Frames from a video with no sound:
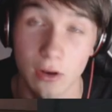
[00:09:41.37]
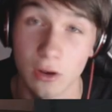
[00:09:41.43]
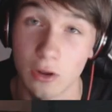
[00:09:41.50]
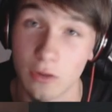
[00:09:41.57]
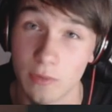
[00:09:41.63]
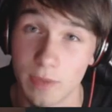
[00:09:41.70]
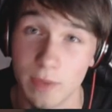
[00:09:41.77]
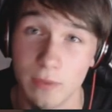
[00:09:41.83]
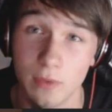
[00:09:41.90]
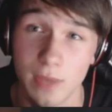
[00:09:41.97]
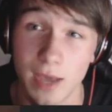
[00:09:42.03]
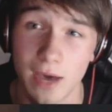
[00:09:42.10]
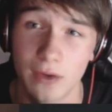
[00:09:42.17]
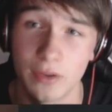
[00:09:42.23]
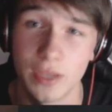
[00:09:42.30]
a lot of people
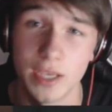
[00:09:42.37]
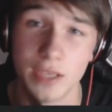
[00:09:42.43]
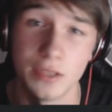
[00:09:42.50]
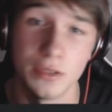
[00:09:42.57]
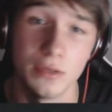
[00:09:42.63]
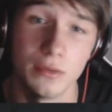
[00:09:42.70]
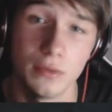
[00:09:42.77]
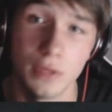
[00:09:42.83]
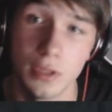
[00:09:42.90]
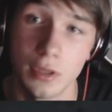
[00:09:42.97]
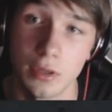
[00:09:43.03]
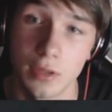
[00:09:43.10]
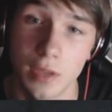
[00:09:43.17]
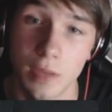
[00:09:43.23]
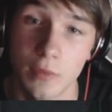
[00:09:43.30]
nowadays do,
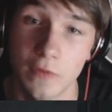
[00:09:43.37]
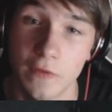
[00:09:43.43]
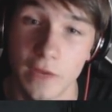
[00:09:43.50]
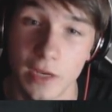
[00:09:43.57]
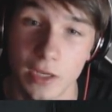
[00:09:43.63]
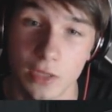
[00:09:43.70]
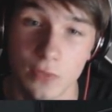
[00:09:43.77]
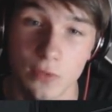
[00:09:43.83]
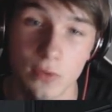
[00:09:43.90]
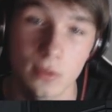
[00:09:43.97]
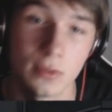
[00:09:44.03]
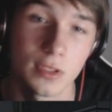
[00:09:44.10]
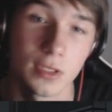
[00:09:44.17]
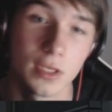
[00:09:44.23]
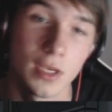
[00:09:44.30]
double thickness
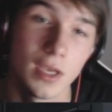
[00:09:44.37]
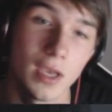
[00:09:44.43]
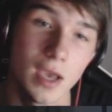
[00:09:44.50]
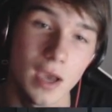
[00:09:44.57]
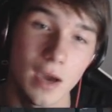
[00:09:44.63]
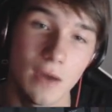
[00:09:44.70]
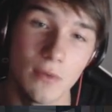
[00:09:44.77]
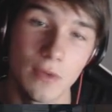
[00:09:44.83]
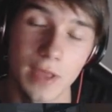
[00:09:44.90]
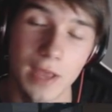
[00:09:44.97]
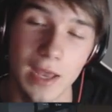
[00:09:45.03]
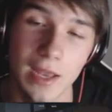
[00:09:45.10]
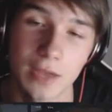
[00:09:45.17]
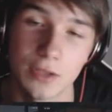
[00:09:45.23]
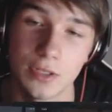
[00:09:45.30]
walls. And what
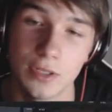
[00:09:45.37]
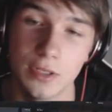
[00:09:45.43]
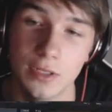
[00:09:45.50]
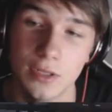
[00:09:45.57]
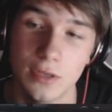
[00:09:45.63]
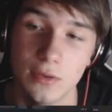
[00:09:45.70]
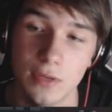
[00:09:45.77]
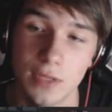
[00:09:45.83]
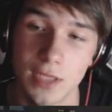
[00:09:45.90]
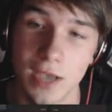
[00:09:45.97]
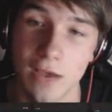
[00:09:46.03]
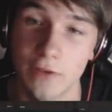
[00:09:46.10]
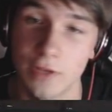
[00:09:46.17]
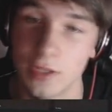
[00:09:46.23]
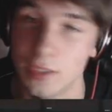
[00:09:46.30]
that allows you to do is
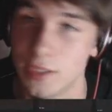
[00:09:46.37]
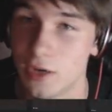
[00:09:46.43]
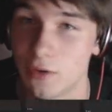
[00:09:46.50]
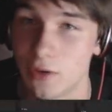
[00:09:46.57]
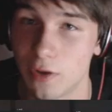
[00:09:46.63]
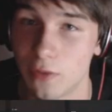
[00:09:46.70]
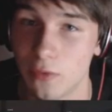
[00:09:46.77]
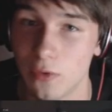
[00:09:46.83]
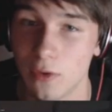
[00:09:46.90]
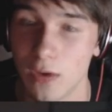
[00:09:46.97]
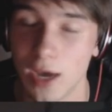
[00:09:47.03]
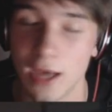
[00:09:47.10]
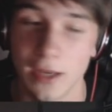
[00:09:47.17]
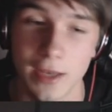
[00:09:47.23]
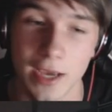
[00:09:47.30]
have an interior wall
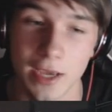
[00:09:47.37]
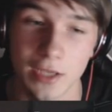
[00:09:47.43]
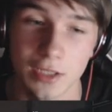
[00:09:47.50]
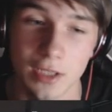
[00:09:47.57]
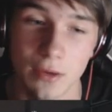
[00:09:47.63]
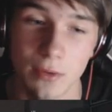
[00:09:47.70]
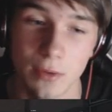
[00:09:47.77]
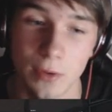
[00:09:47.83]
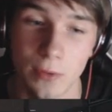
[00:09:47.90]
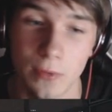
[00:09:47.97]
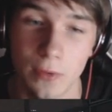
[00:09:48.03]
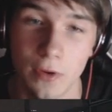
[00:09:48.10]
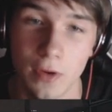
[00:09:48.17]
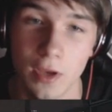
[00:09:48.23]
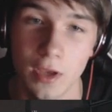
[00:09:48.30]
and an exterior
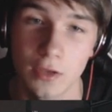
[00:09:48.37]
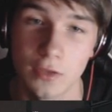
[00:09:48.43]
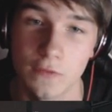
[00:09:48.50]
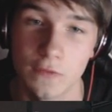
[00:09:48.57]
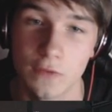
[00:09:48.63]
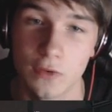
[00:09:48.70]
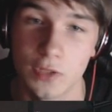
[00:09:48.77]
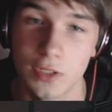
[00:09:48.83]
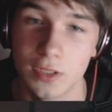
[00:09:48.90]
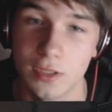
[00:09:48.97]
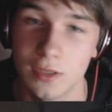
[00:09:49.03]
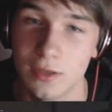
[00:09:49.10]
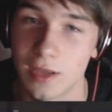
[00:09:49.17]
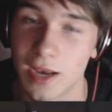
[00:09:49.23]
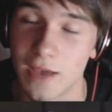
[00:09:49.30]
wall. Because, of course,
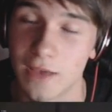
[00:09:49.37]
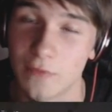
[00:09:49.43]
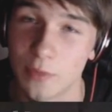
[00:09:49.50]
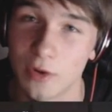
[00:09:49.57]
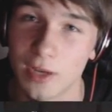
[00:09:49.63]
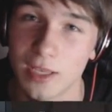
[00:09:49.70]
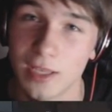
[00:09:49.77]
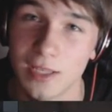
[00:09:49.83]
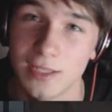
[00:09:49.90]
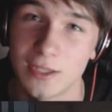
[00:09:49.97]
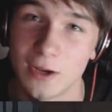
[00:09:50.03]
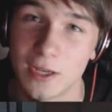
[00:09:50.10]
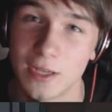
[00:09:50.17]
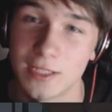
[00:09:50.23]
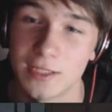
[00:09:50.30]
you're going to have a brick
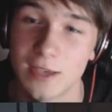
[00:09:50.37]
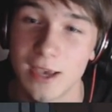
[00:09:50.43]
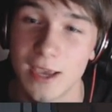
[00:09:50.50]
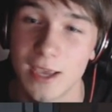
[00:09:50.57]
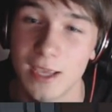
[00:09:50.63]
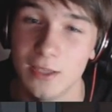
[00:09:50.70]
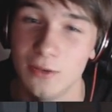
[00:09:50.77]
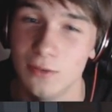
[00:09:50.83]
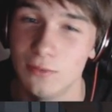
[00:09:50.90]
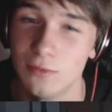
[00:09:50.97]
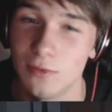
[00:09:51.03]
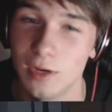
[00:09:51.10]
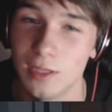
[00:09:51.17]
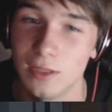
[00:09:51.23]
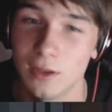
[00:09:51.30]
inside, say, you
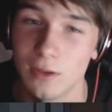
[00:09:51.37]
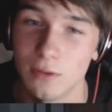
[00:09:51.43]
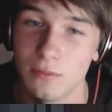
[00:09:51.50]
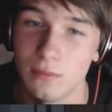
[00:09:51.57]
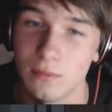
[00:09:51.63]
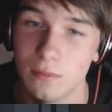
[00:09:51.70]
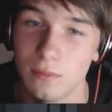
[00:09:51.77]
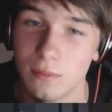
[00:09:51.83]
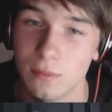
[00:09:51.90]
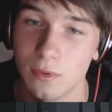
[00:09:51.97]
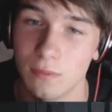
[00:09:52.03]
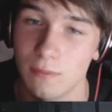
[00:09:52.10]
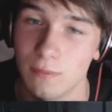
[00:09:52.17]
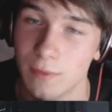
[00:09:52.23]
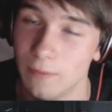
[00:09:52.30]
really don't,
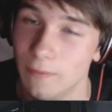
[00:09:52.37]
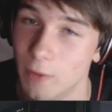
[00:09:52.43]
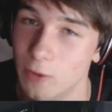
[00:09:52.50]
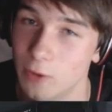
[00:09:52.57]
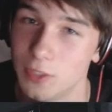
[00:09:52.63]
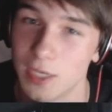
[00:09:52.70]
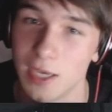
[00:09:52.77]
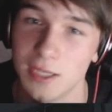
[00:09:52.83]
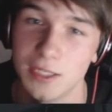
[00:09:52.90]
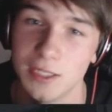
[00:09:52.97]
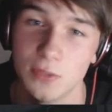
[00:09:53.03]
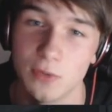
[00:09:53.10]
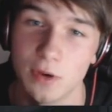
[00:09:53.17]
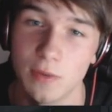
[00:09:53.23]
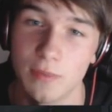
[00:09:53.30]
in most
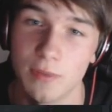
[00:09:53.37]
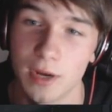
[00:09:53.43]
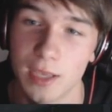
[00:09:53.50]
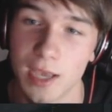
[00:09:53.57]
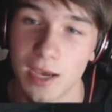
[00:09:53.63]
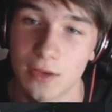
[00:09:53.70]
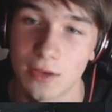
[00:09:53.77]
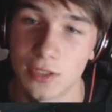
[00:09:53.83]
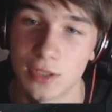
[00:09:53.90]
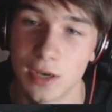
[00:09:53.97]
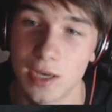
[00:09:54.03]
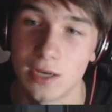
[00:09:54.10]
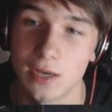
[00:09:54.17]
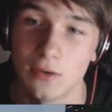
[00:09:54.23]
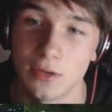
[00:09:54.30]
cases, want a brick
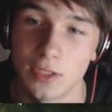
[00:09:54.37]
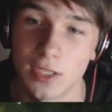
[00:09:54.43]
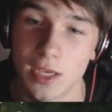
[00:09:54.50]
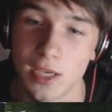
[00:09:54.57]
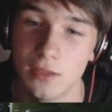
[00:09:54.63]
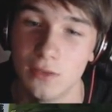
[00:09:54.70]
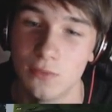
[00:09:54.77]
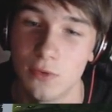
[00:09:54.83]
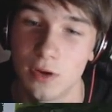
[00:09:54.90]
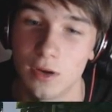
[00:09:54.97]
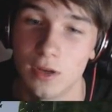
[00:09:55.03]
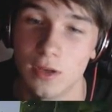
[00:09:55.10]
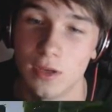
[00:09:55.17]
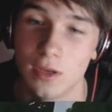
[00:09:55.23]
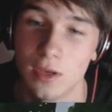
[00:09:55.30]
outside. Or say you
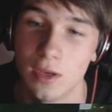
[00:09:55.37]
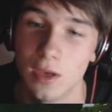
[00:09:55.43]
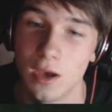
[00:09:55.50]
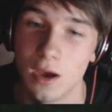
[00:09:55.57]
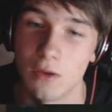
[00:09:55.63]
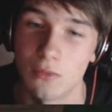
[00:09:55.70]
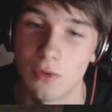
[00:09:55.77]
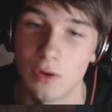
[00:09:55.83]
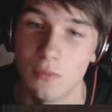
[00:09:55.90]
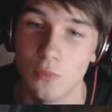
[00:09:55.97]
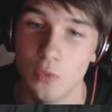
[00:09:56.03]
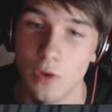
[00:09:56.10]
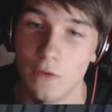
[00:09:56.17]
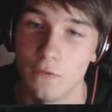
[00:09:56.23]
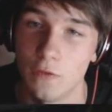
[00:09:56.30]
want a
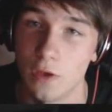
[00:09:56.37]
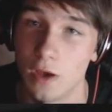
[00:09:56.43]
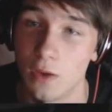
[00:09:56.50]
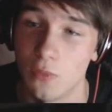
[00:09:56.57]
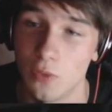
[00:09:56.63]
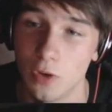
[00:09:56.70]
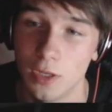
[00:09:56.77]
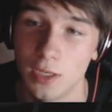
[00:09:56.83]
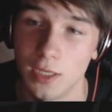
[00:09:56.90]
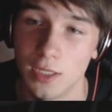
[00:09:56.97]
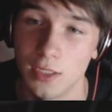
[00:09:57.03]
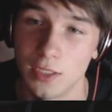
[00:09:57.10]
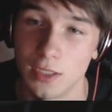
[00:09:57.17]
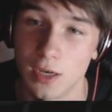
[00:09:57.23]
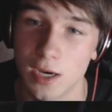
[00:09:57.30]
room with a wooden
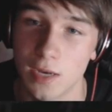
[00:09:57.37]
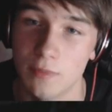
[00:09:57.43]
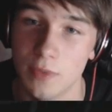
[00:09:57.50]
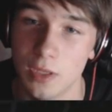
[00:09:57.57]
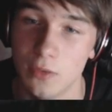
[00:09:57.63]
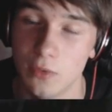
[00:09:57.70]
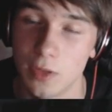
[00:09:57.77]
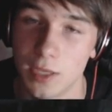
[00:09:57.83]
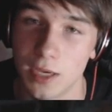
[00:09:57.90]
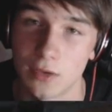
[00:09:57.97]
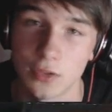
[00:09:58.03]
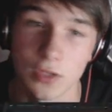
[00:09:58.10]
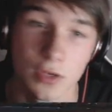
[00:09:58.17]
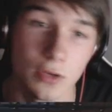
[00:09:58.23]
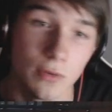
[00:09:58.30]
inside, but you want the
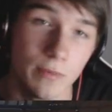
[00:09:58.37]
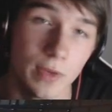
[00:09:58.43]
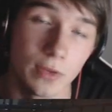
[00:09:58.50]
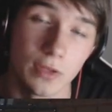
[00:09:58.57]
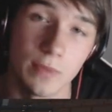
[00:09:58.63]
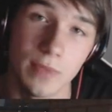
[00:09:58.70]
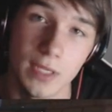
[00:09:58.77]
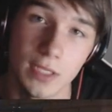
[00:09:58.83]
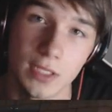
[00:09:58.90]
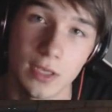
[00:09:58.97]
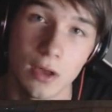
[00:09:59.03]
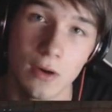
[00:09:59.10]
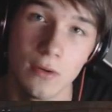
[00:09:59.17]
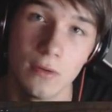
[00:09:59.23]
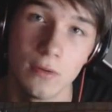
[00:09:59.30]
outside you're built to be
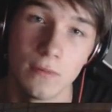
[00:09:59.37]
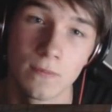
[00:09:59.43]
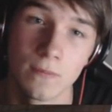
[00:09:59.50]
snow.